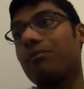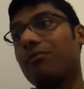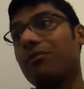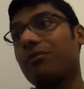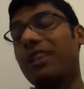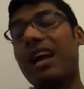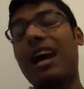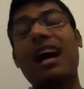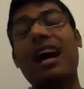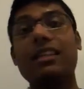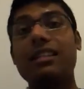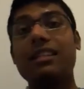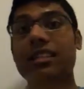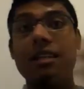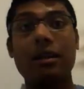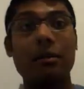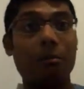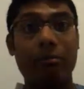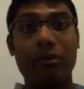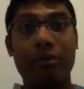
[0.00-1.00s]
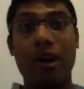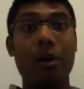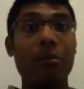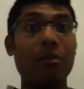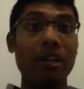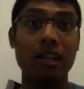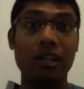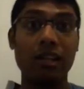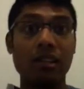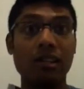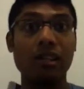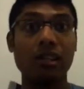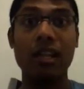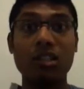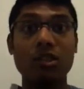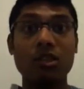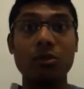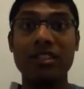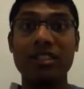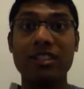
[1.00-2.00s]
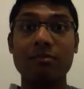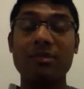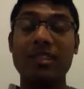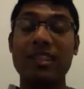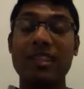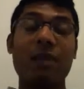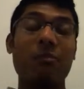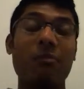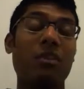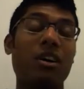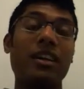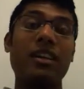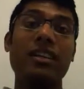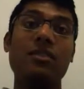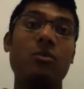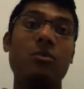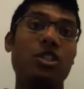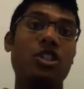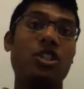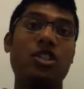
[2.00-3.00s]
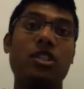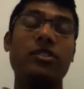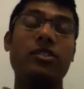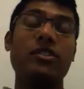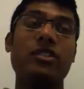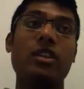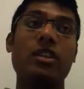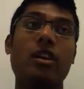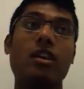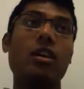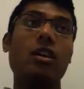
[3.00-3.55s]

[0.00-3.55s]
they had Brahminical Hinduism in their mind, which is